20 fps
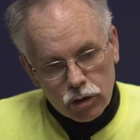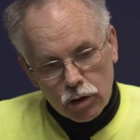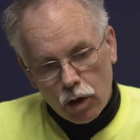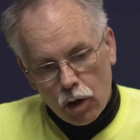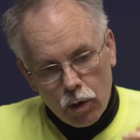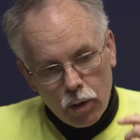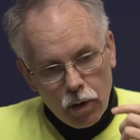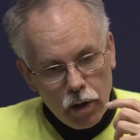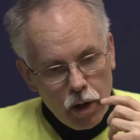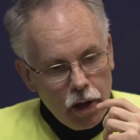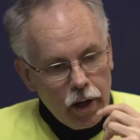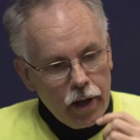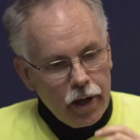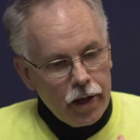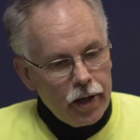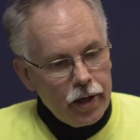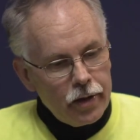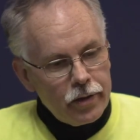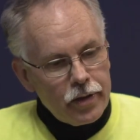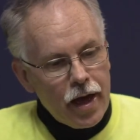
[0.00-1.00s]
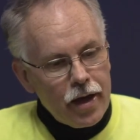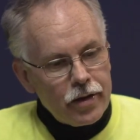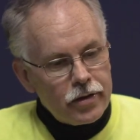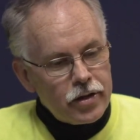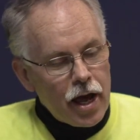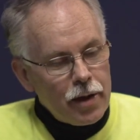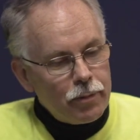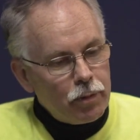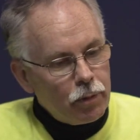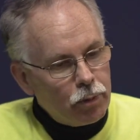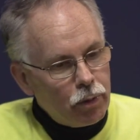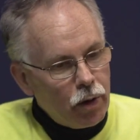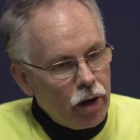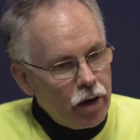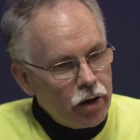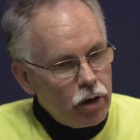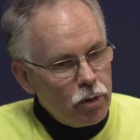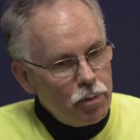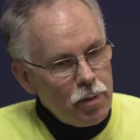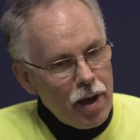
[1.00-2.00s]
So, in that type of
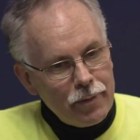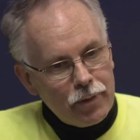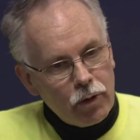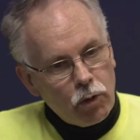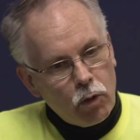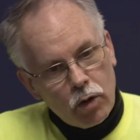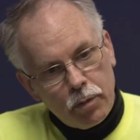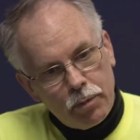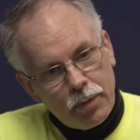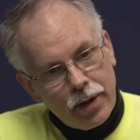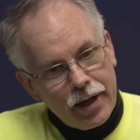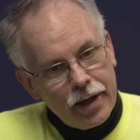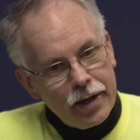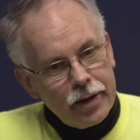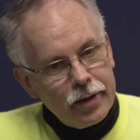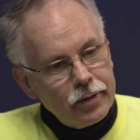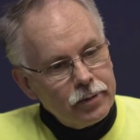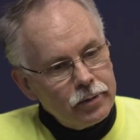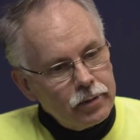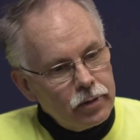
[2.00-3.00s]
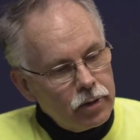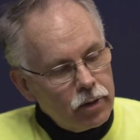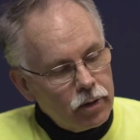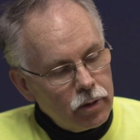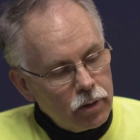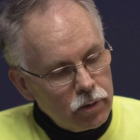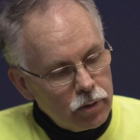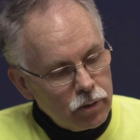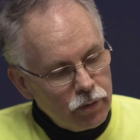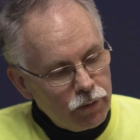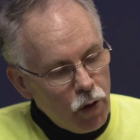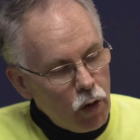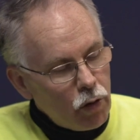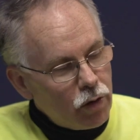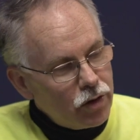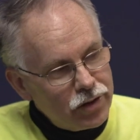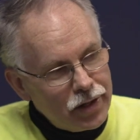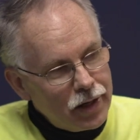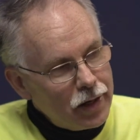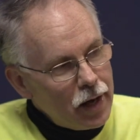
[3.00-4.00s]
prayer, you maybe would be
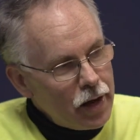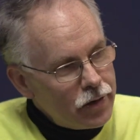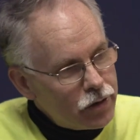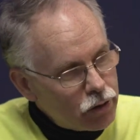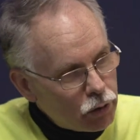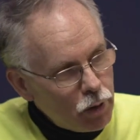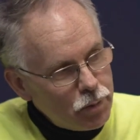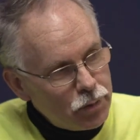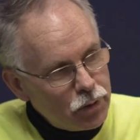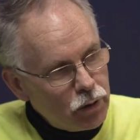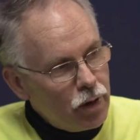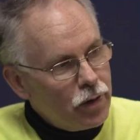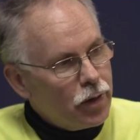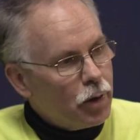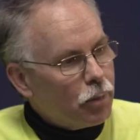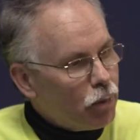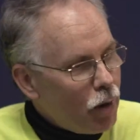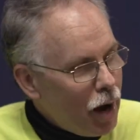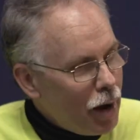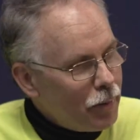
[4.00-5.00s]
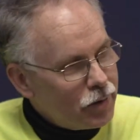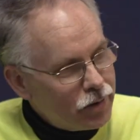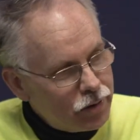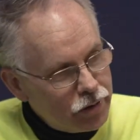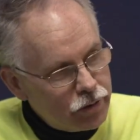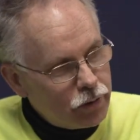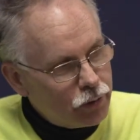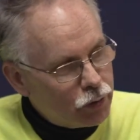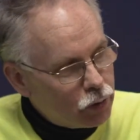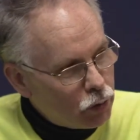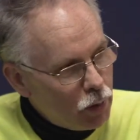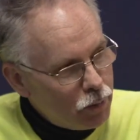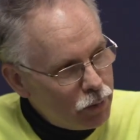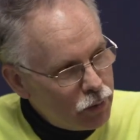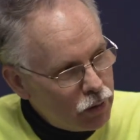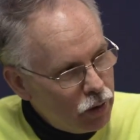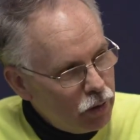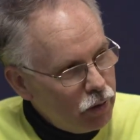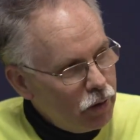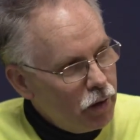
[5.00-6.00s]
focusing on Scripture and the promises of
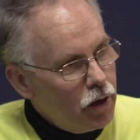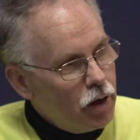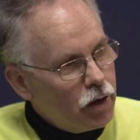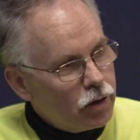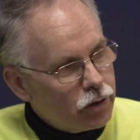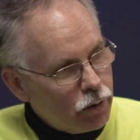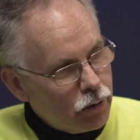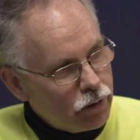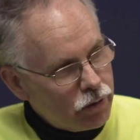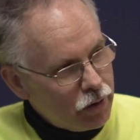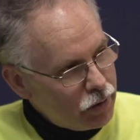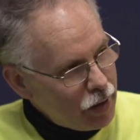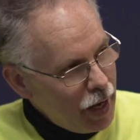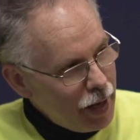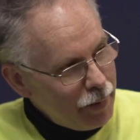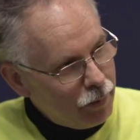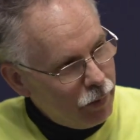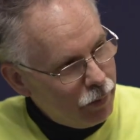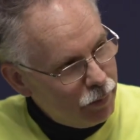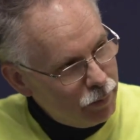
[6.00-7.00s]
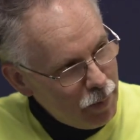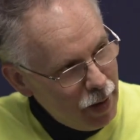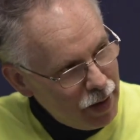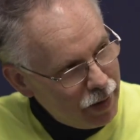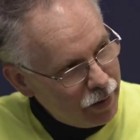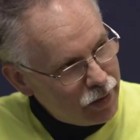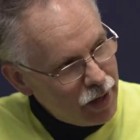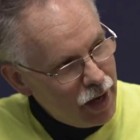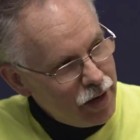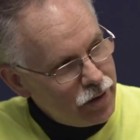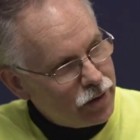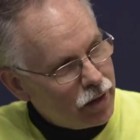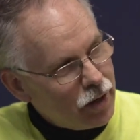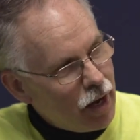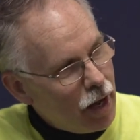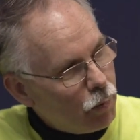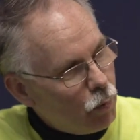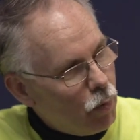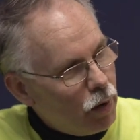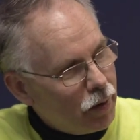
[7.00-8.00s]
Scripture. So it's a type of meditation
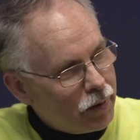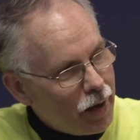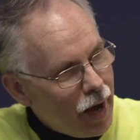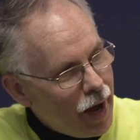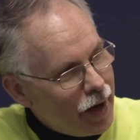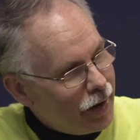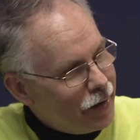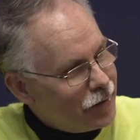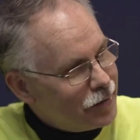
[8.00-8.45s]
on what God